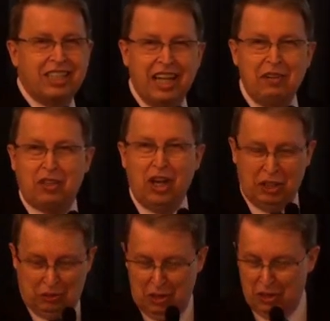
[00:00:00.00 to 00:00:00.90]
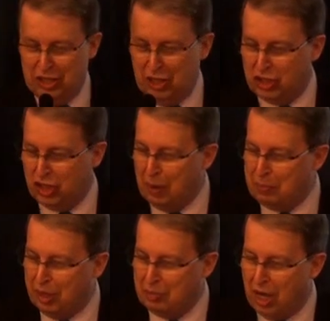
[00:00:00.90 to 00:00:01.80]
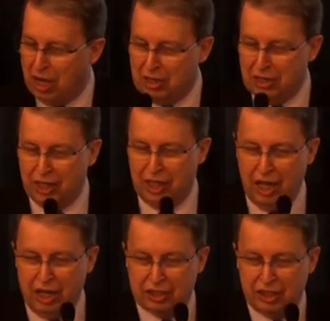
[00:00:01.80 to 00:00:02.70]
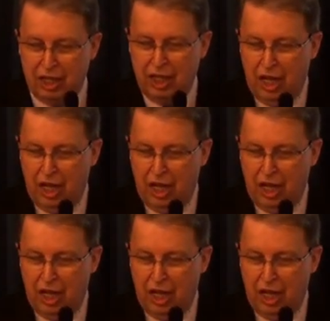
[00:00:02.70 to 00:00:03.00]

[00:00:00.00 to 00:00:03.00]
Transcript: self-control in the shopping mall, yes.